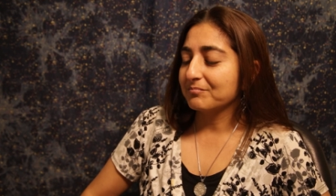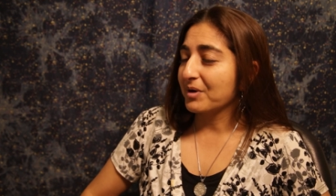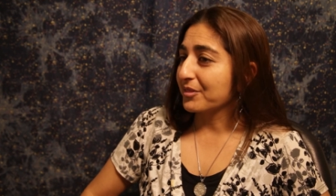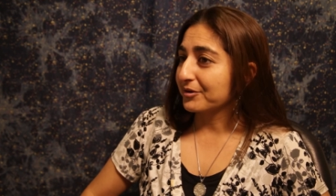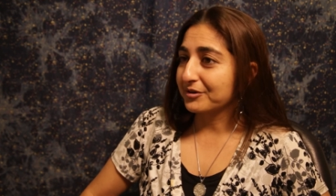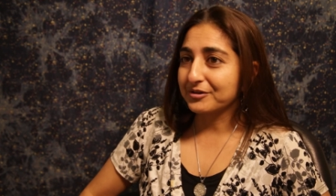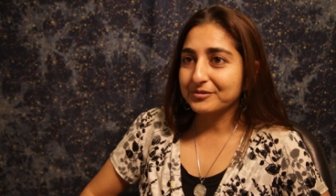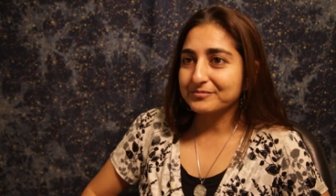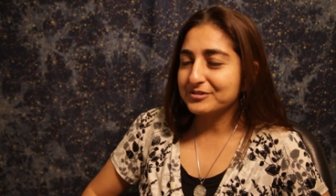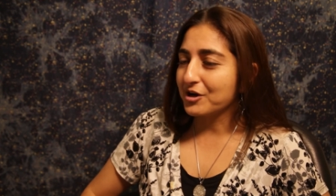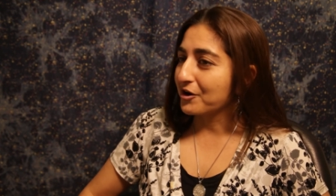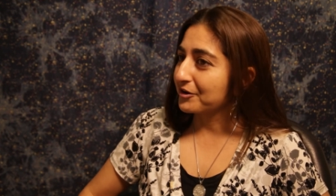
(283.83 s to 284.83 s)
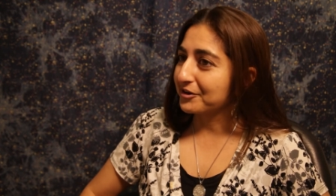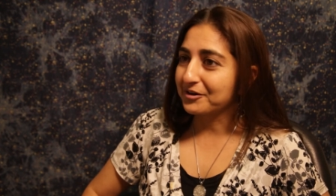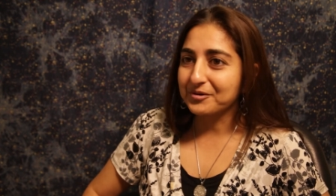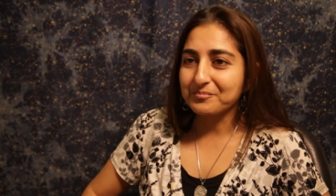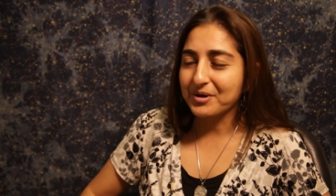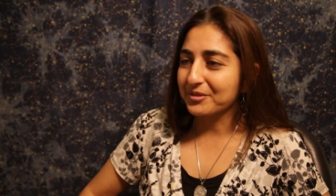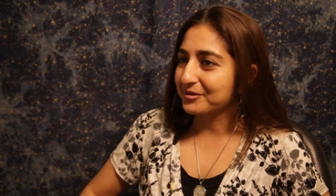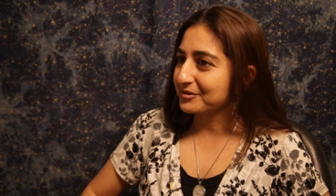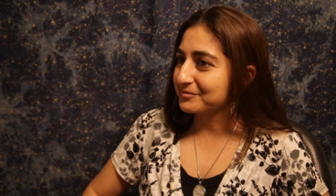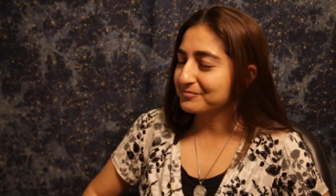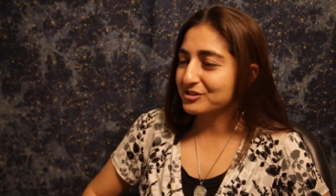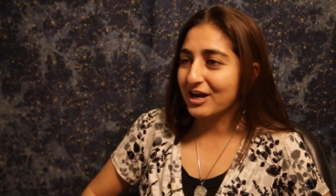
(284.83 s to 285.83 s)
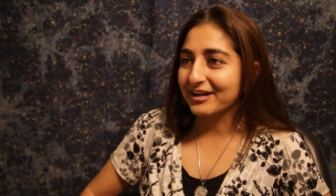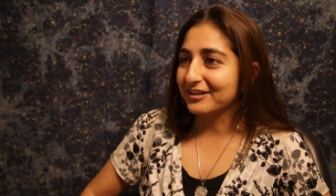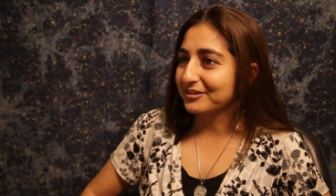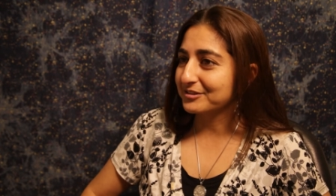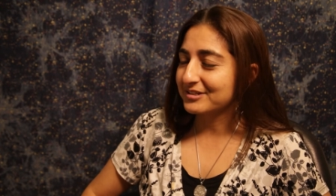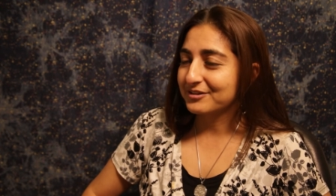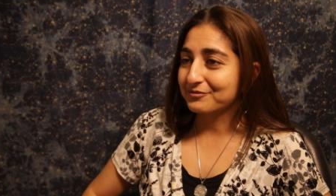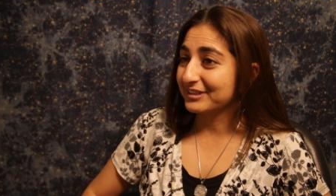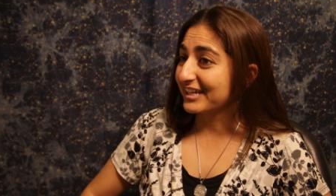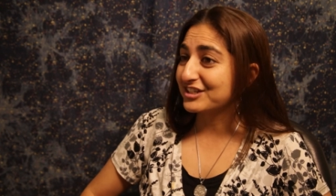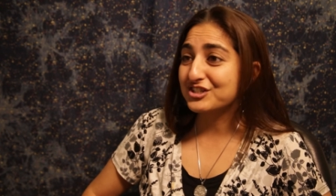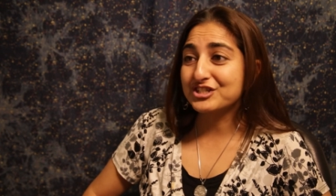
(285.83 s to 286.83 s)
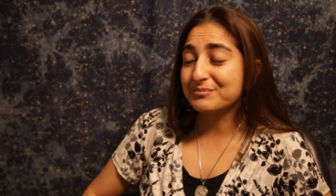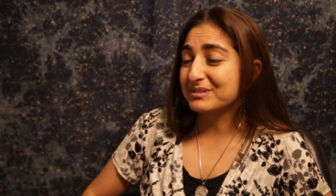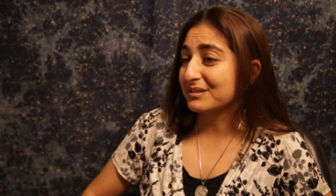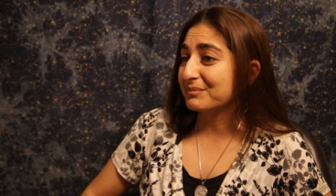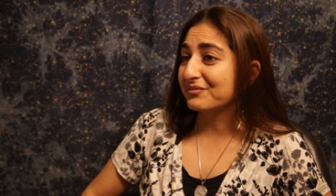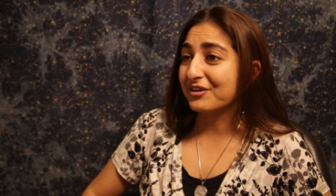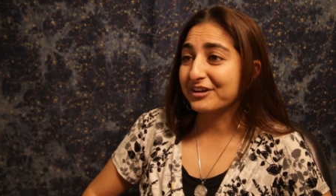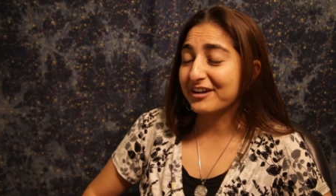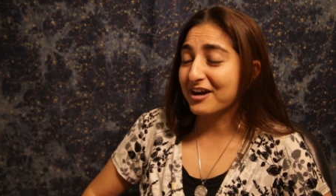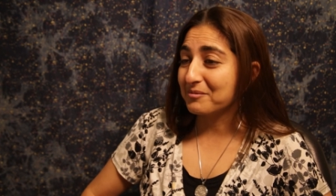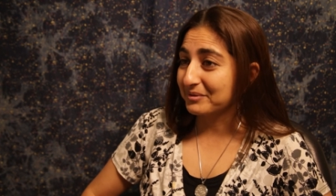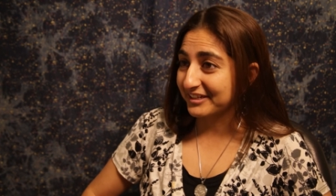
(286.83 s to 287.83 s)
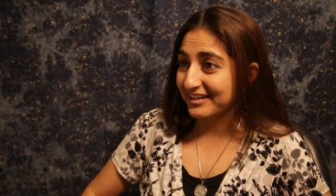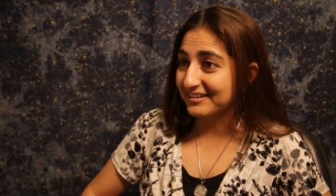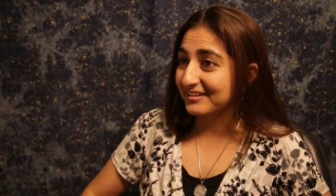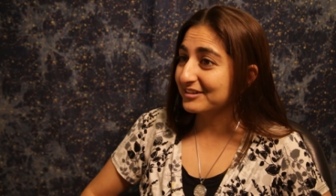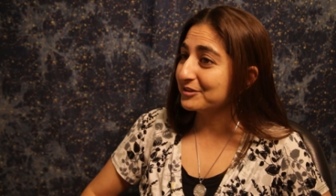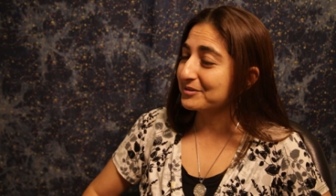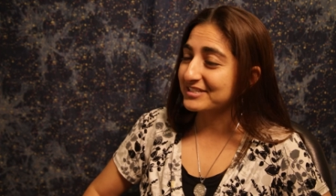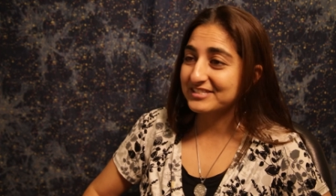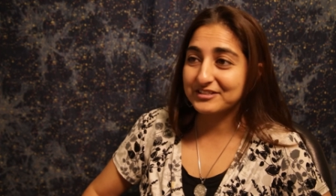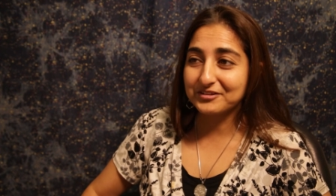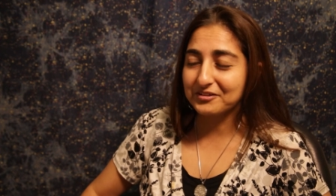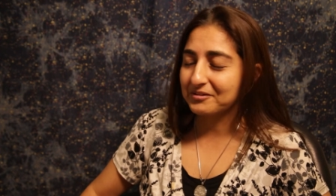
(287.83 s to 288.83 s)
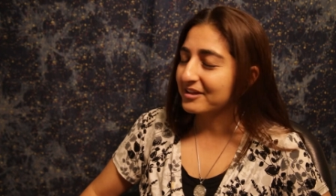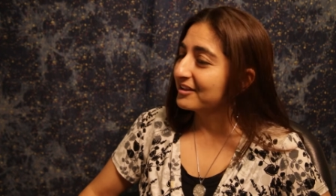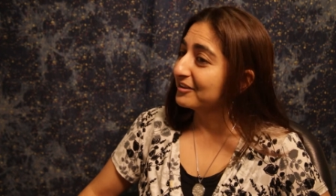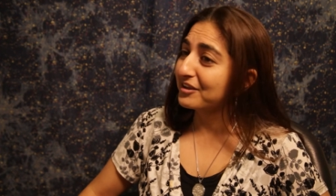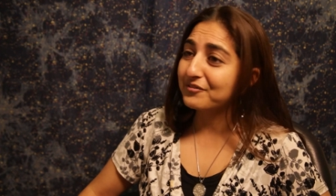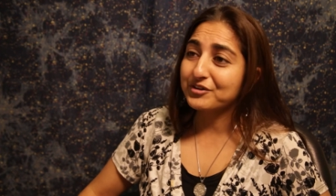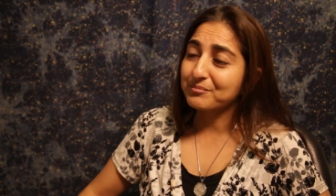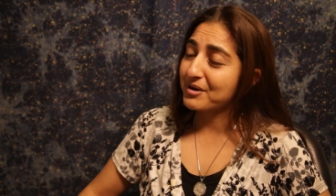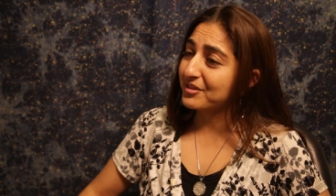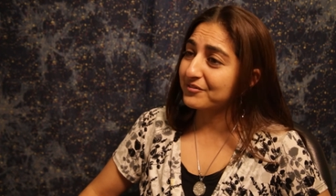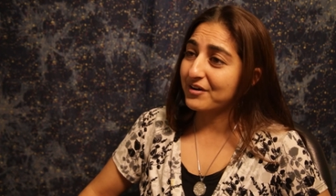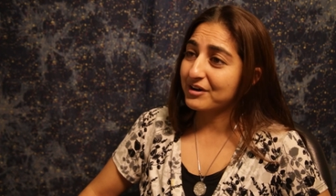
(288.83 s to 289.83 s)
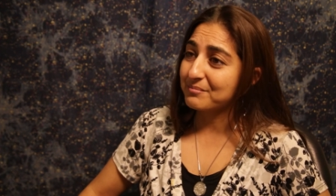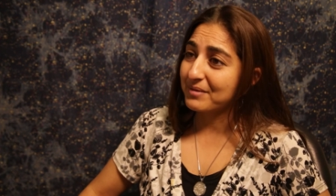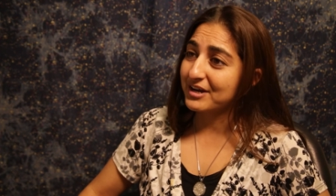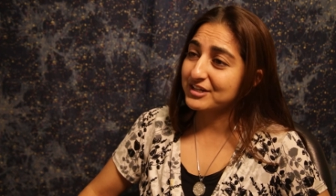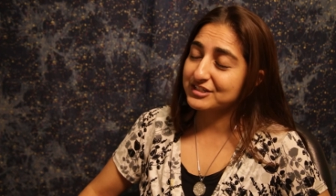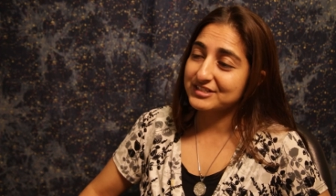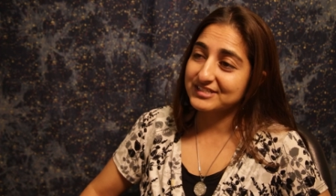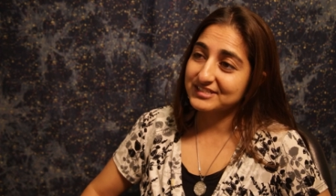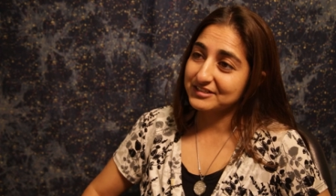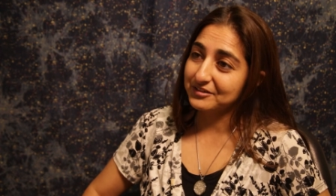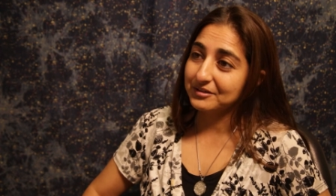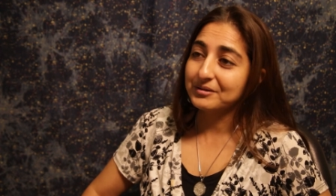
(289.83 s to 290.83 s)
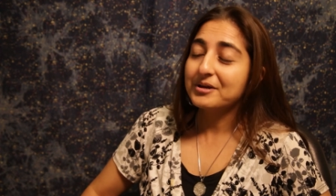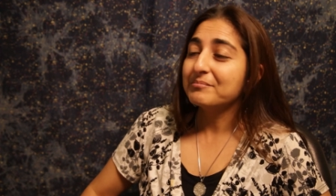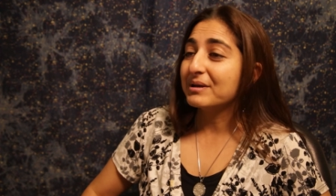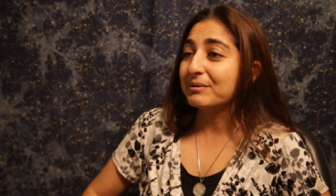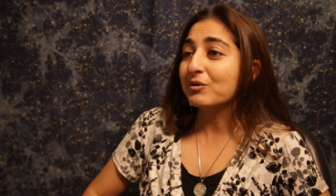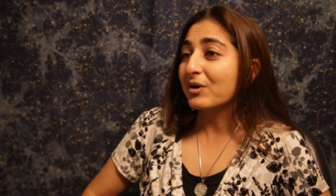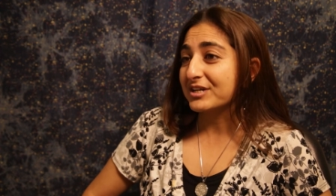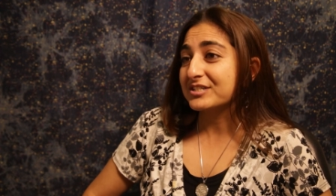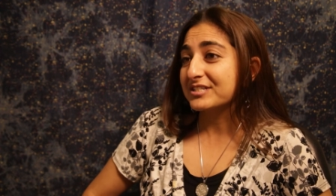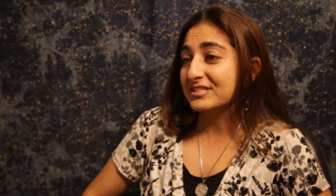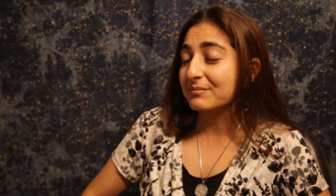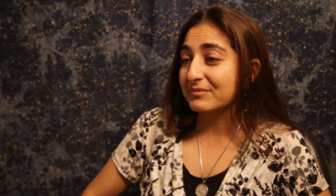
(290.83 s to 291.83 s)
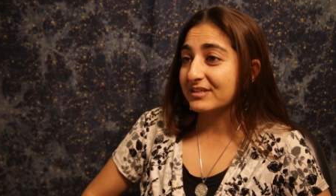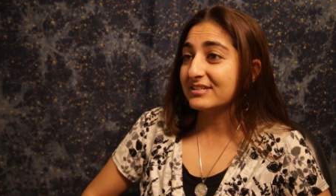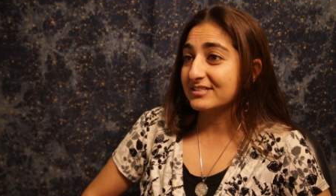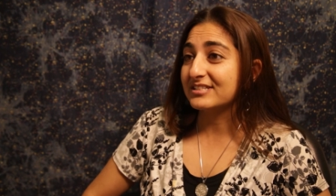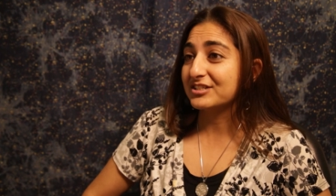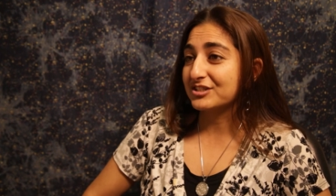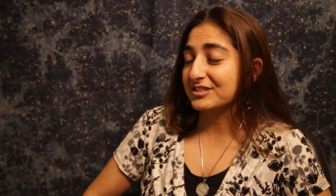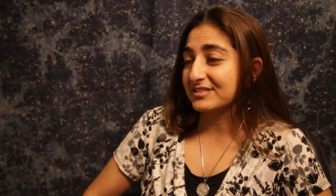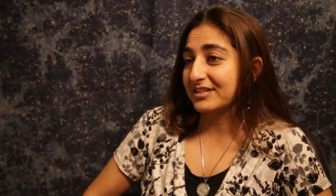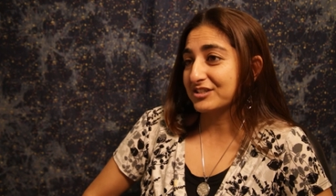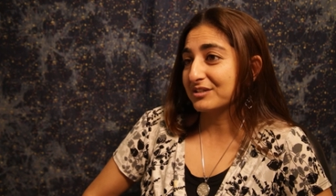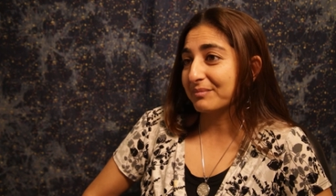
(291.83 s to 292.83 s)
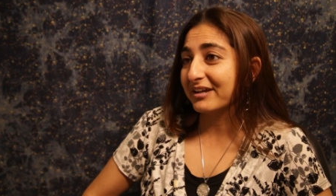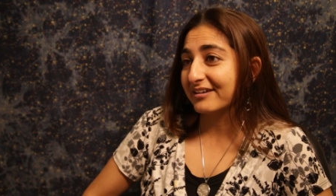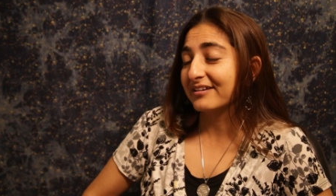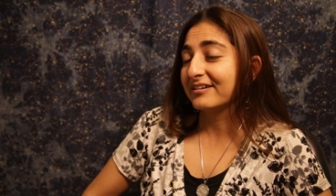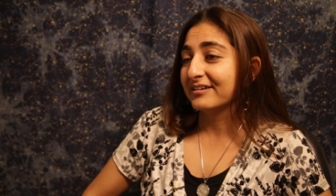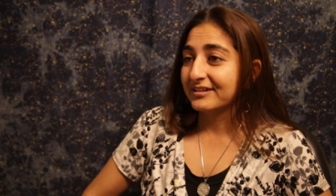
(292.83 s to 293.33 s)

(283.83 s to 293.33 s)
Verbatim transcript: mother daughter, mother child relationships can be very complicated. You can still love your mother very much and still maybe question some of the decisions that she made.